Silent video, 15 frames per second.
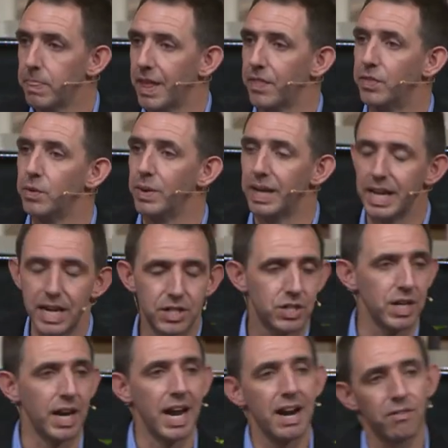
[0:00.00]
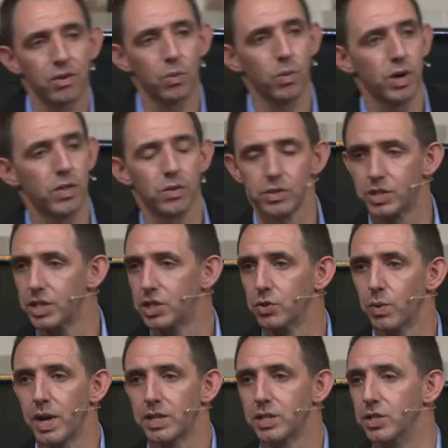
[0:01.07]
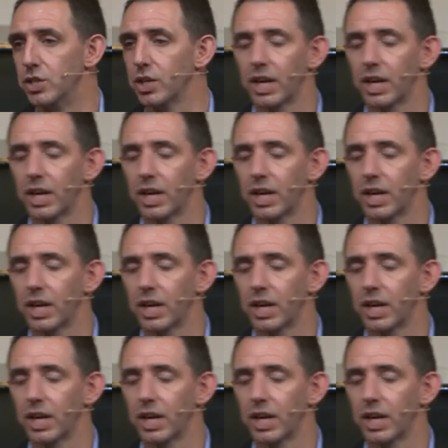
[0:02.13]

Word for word: And through each and every one of those situations,